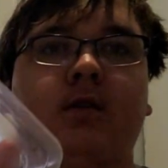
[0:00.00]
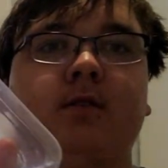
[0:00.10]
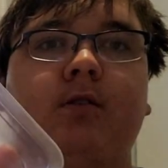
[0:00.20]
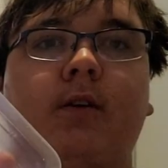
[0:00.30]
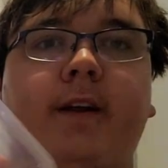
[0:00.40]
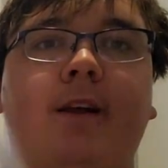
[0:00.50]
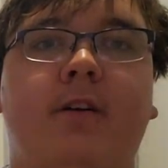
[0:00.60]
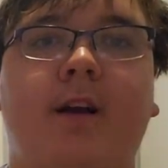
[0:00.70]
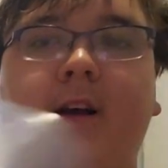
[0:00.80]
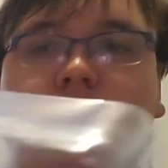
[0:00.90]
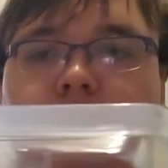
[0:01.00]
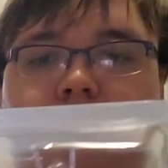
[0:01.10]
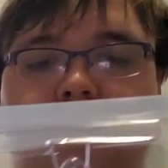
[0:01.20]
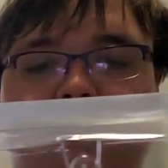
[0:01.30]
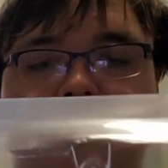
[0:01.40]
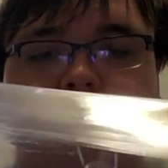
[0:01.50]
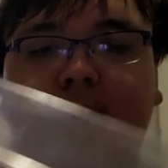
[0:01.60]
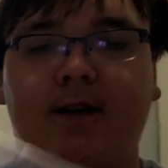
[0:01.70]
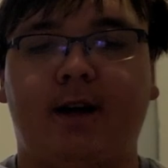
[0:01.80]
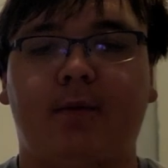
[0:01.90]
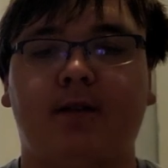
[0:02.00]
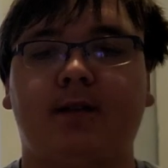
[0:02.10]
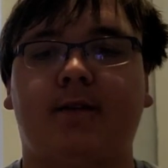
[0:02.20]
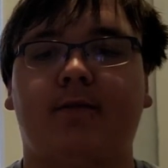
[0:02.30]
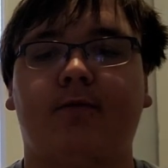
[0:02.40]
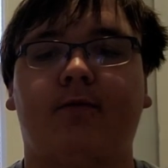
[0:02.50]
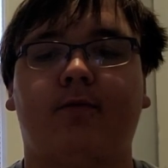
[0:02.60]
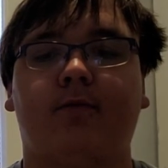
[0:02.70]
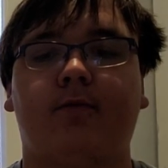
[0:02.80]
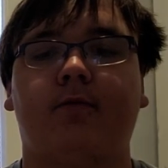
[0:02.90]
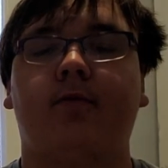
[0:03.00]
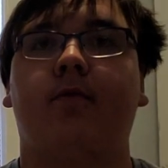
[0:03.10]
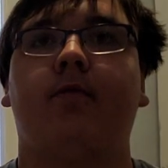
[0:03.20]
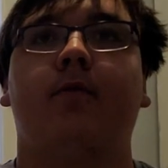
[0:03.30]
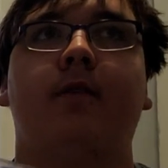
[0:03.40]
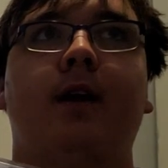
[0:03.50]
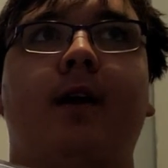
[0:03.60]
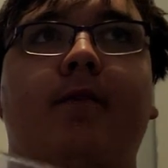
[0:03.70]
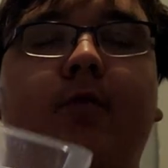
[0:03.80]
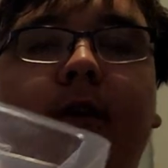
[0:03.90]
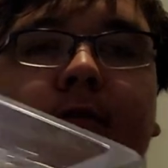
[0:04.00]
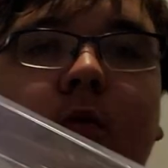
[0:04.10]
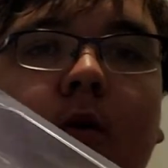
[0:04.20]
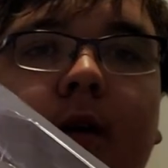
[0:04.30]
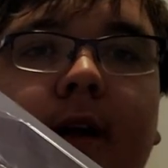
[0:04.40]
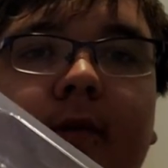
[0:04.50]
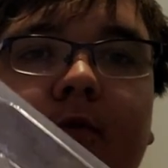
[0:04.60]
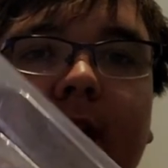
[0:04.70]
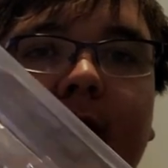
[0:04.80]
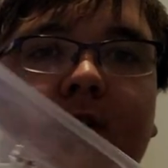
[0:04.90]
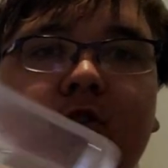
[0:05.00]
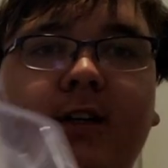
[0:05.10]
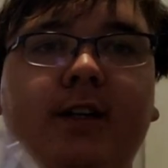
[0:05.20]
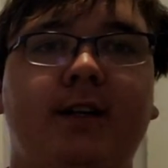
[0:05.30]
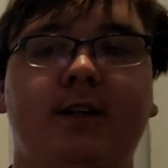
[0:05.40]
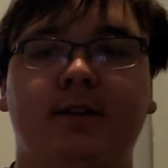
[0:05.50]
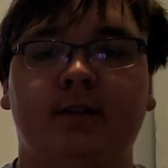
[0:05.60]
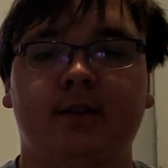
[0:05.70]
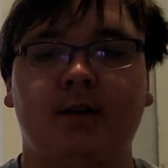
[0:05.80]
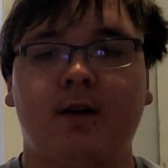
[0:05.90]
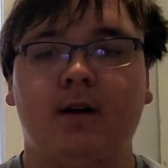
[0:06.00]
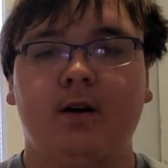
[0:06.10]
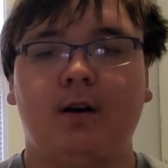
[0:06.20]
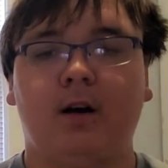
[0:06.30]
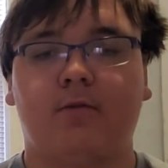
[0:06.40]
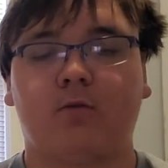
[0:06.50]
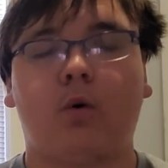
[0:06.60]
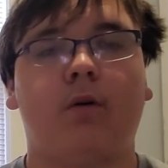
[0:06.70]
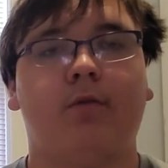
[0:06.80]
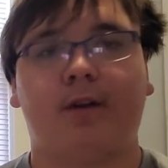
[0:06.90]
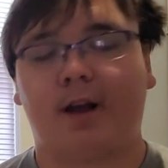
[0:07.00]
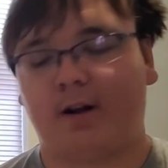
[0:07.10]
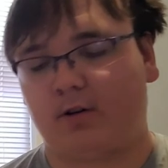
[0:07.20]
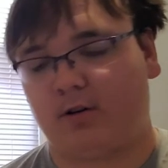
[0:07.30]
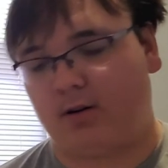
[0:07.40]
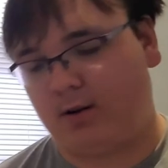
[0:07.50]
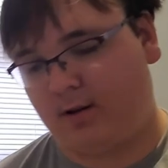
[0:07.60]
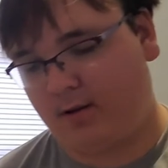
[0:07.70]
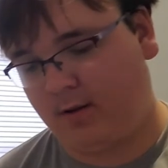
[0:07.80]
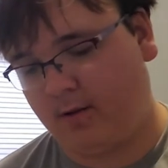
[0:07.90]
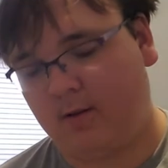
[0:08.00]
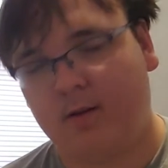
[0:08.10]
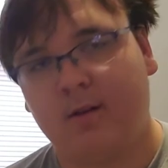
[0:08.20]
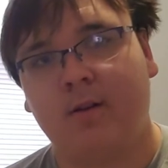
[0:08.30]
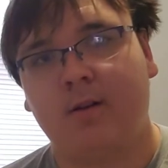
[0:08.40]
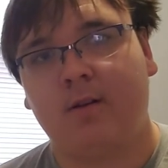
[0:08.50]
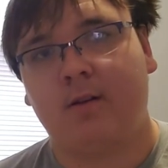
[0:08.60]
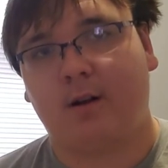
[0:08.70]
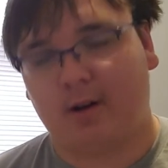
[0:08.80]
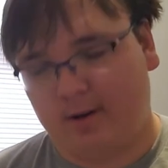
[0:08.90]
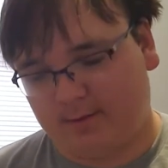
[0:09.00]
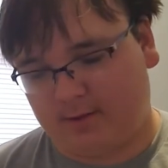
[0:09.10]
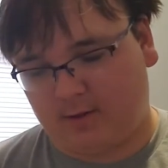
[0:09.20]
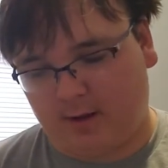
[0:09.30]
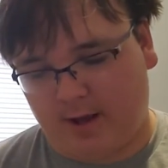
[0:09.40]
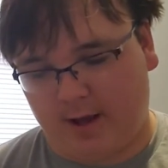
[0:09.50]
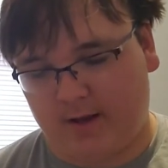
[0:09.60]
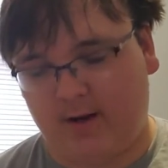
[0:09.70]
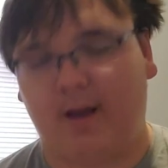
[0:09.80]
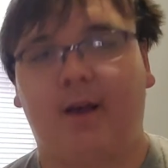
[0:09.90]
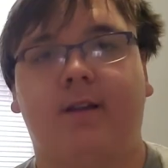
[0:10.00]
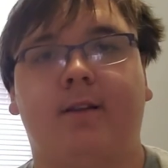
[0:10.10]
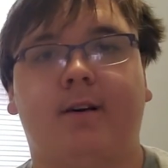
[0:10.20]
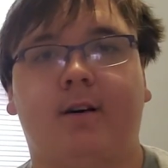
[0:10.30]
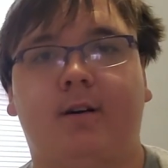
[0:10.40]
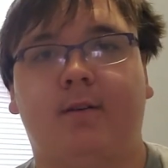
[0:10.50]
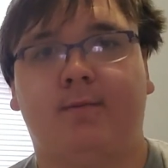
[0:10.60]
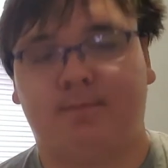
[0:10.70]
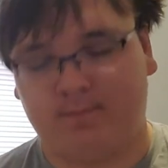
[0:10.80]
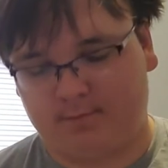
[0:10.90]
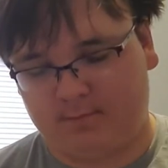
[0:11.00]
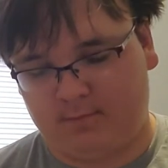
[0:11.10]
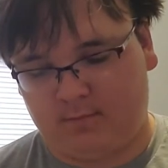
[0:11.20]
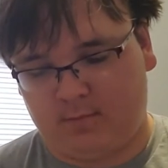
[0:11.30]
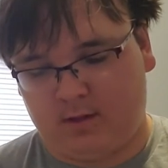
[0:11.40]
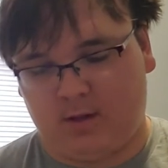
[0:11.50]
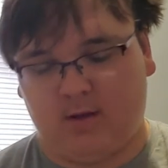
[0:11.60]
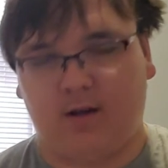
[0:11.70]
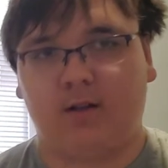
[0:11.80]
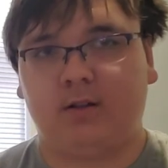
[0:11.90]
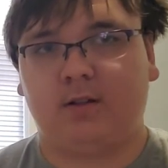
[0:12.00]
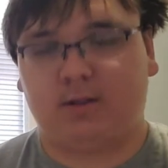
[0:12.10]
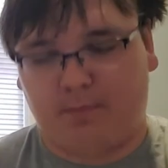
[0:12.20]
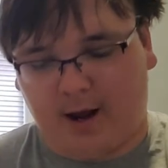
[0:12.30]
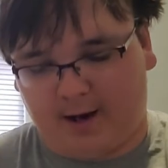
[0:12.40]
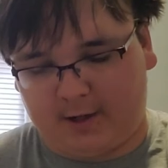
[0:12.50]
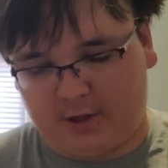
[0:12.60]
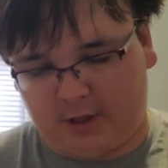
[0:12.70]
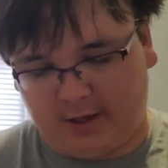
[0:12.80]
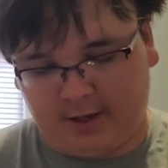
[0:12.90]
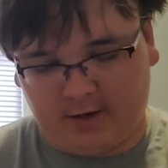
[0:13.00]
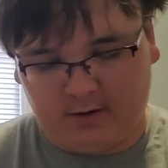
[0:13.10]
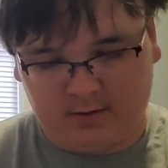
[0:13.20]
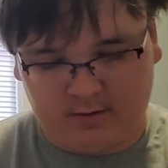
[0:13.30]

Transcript: So right here guys, we got the uh, Airbus a a340-300 of Gulf Air. Alright, let's go ahead and uh, undo this packaging here.